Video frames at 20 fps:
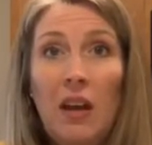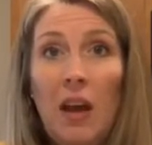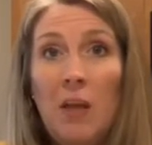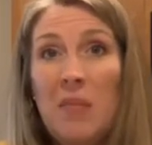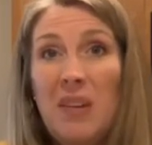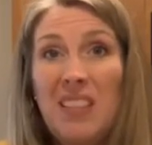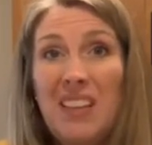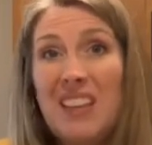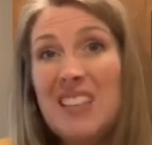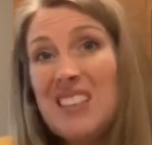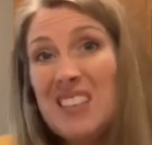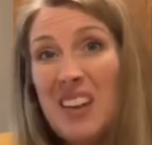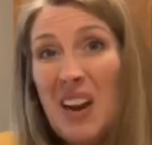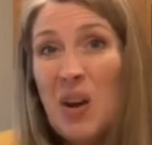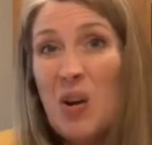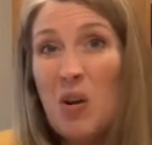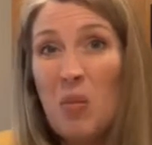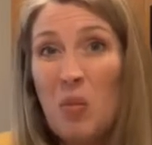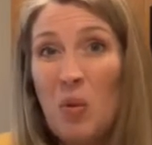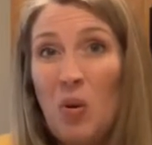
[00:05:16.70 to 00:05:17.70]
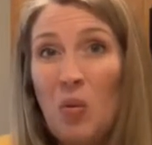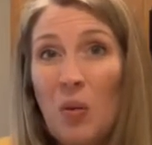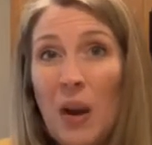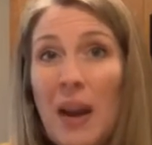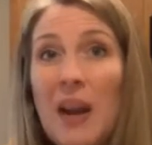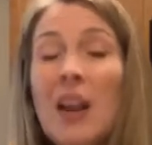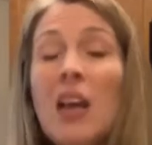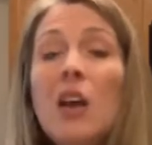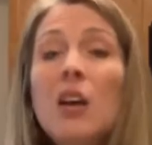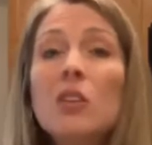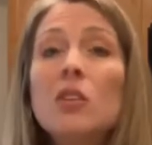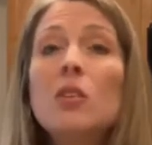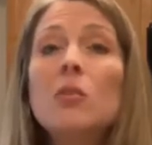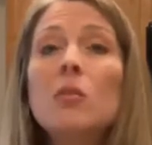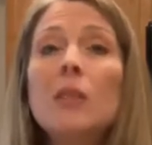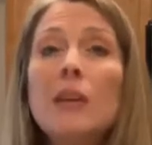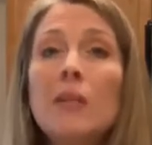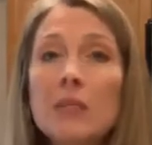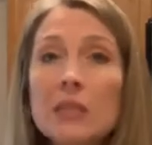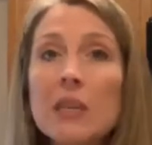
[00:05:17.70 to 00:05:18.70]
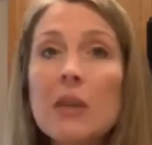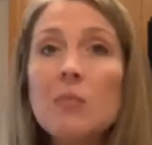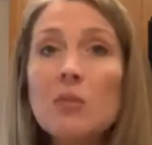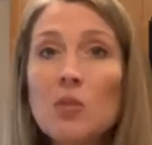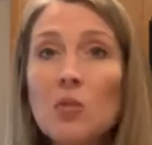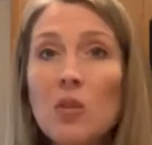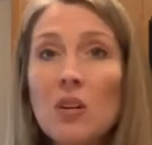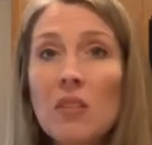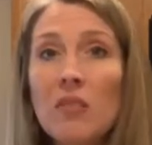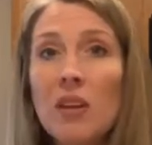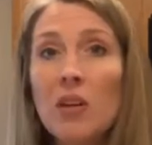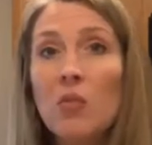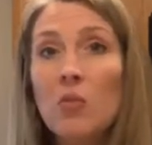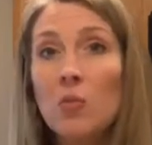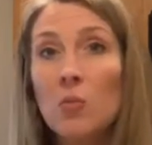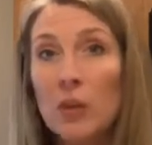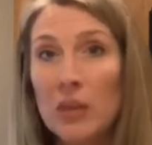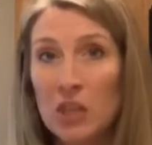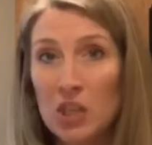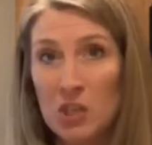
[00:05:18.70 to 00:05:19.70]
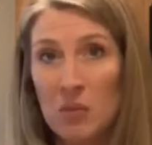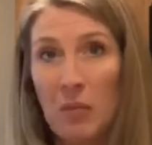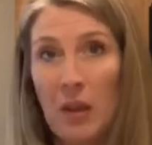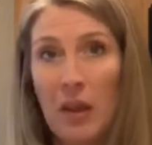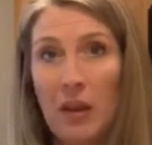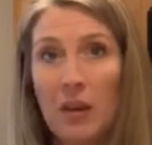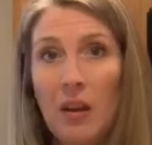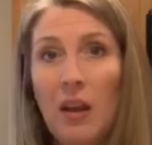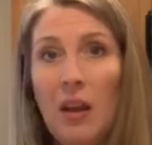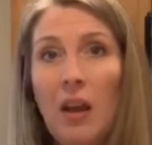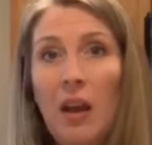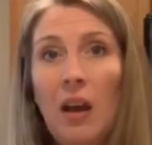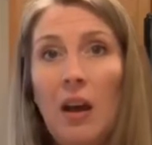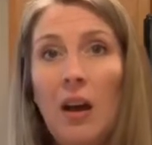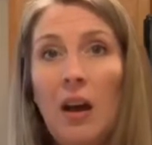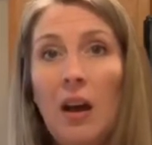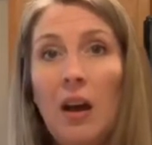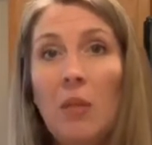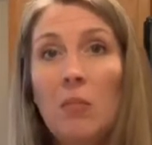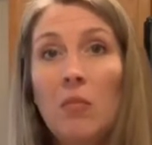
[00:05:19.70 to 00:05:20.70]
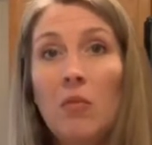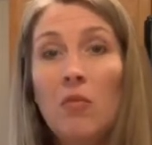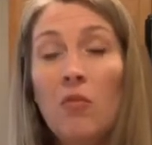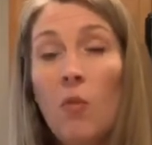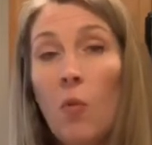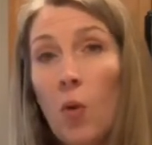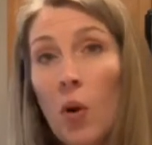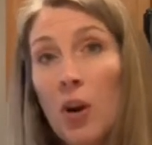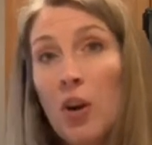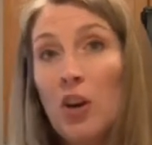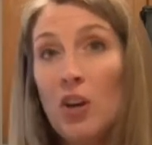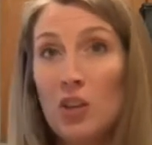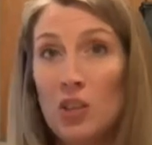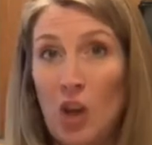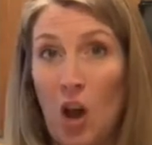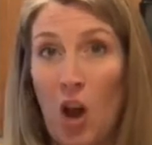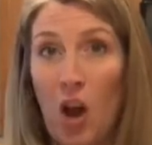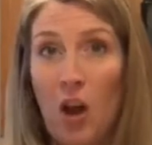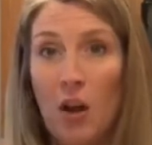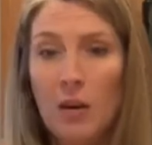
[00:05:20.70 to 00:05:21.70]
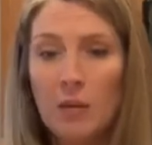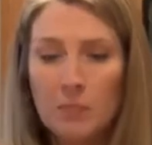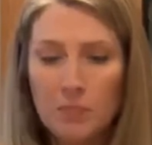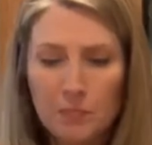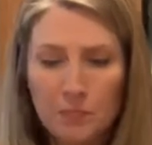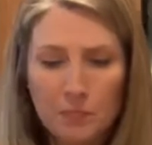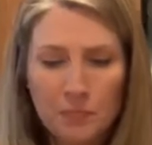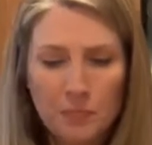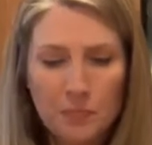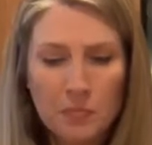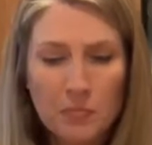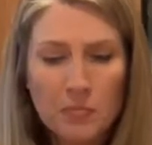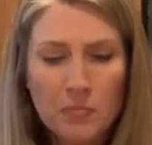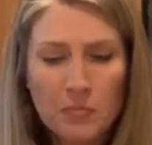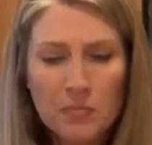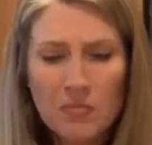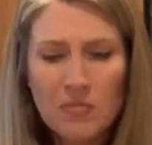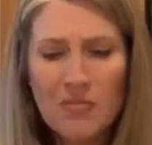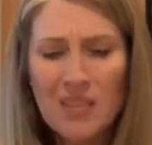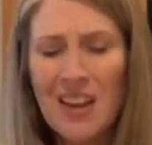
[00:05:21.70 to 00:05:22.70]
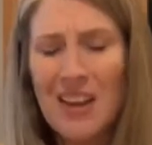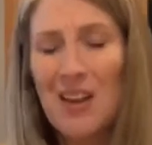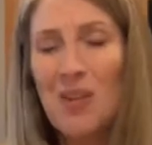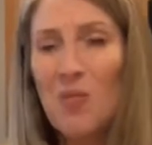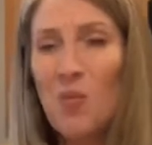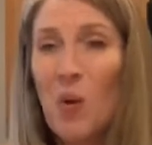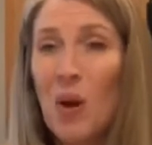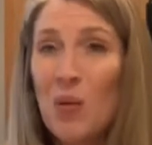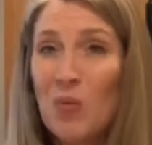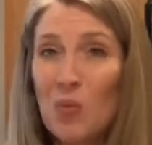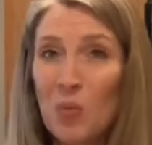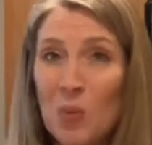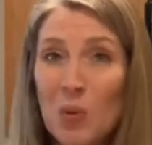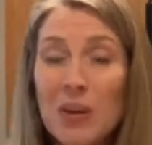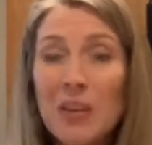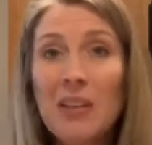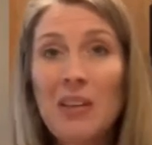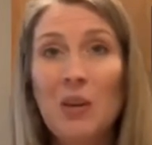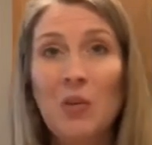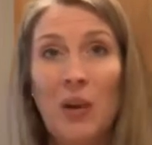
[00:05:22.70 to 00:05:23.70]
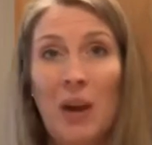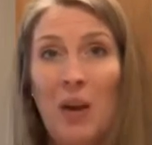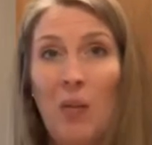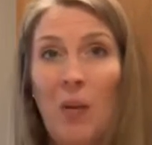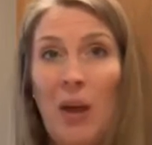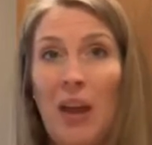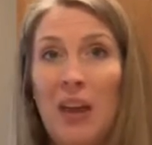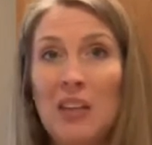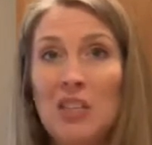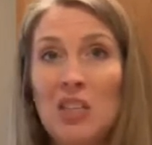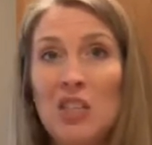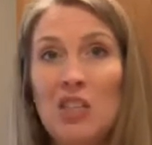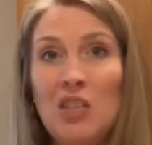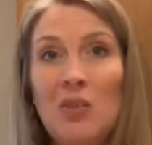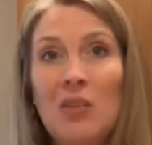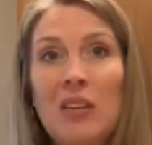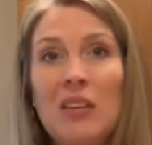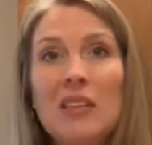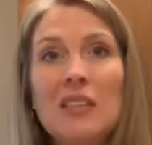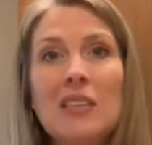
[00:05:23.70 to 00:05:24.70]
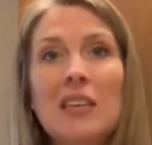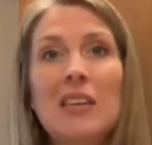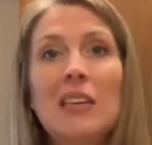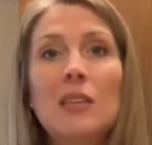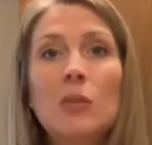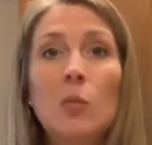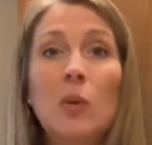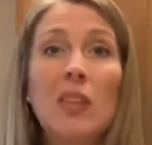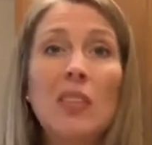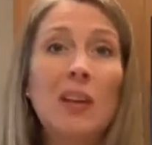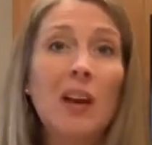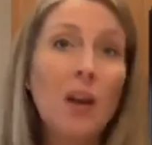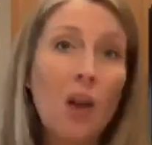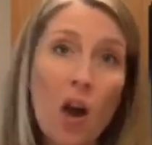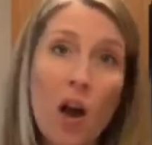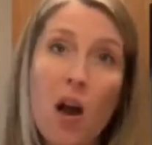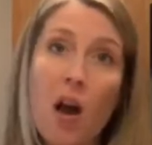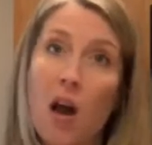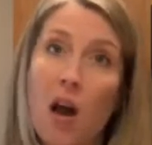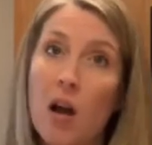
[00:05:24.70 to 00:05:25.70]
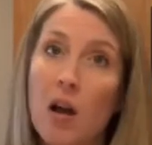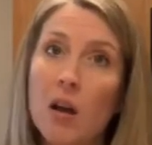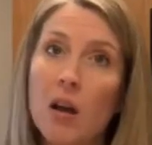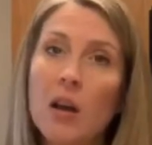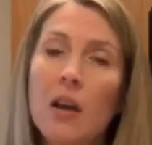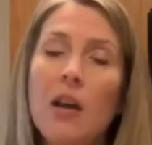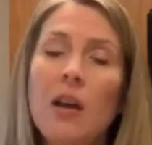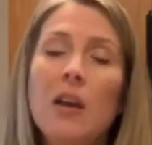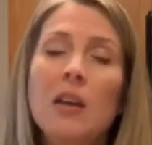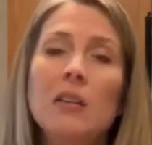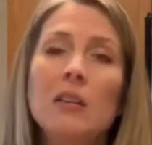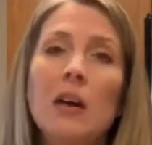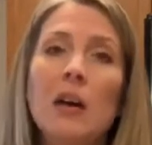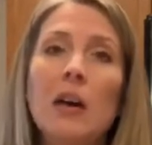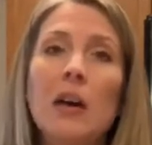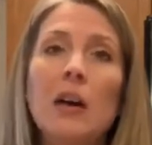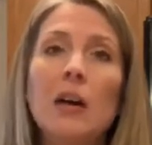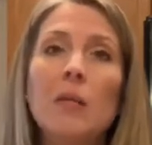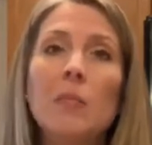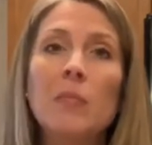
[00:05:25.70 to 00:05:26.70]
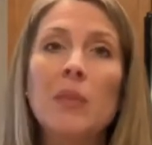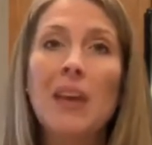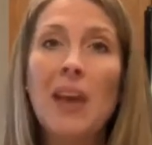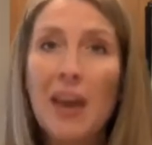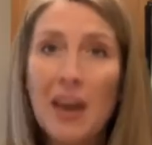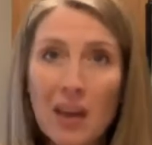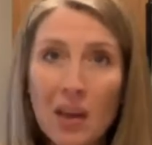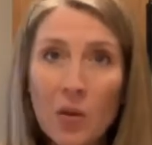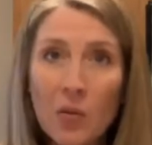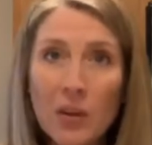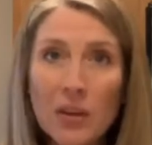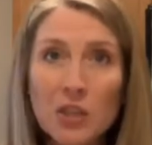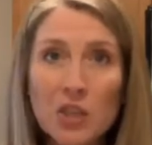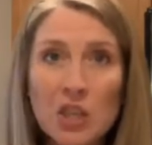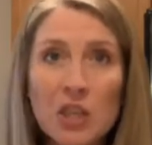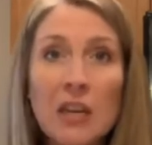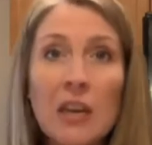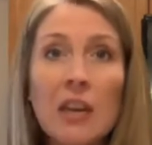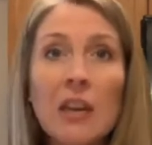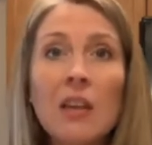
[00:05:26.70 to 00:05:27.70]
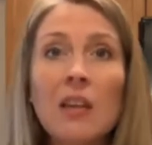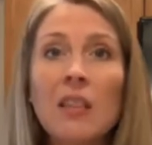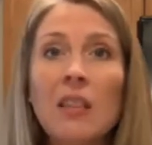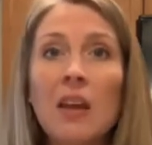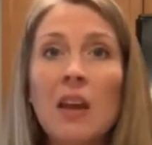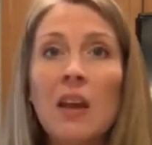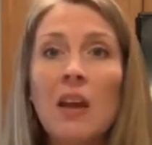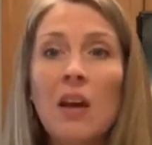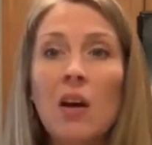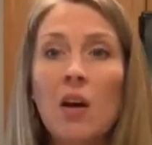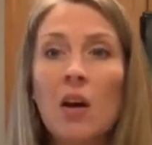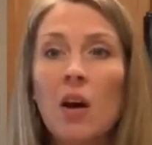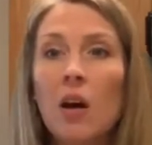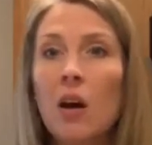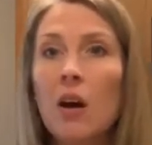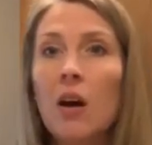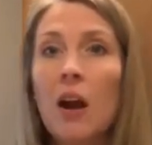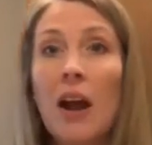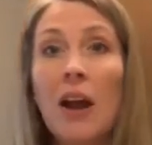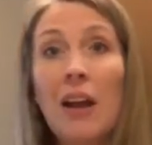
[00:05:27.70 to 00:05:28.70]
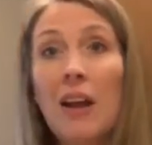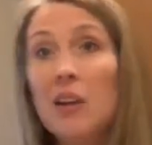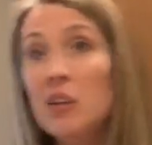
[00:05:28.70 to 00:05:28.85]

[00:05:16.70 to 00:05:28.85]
I mean, that's terrible, right? So leave some sort of enrichment for your dog. And one really great way to do this is with a Kong. K-O-N-G, they are, I